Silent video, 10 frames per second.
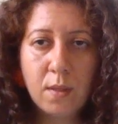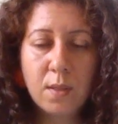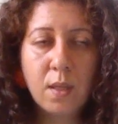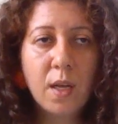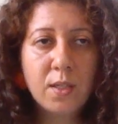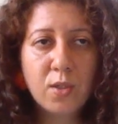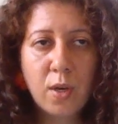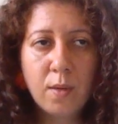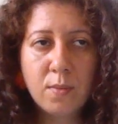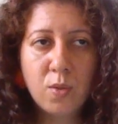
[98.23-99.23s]
Because a lot of
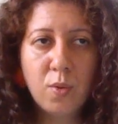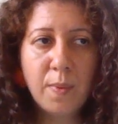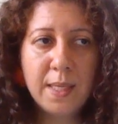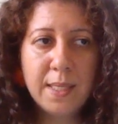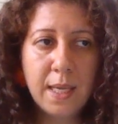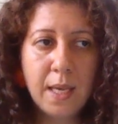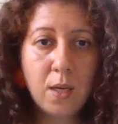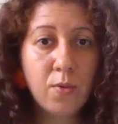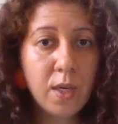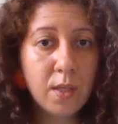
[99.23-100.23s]
times you may say,
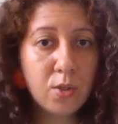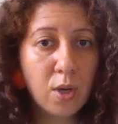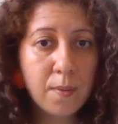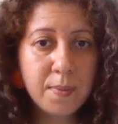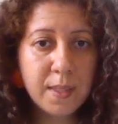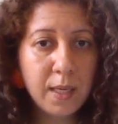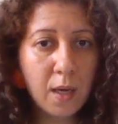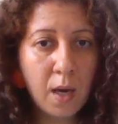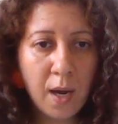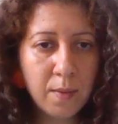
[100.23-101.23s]
great job
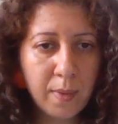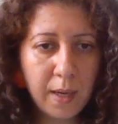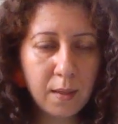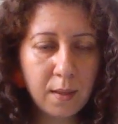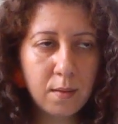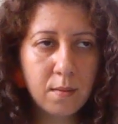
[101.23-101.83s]
saying hi back.